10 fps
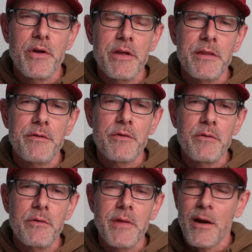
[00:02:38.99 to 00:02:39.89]
read
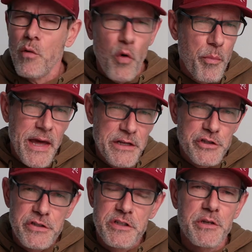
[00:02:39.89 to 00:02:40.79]
through that whole
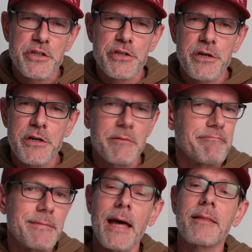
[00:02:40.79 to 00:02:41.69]
page just to be
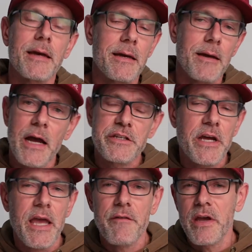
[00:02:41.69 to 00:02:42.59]
sure, nothing. I
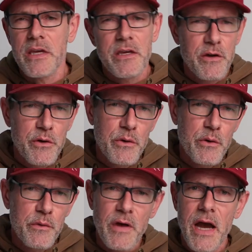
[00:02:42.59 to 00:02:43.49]
check
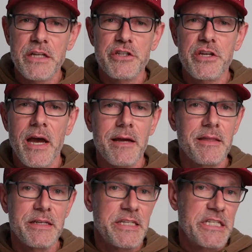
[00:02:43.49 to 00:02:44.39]
FAQs, I check
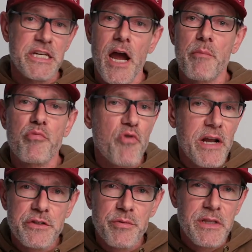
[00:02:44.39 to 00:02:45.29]
the DJI press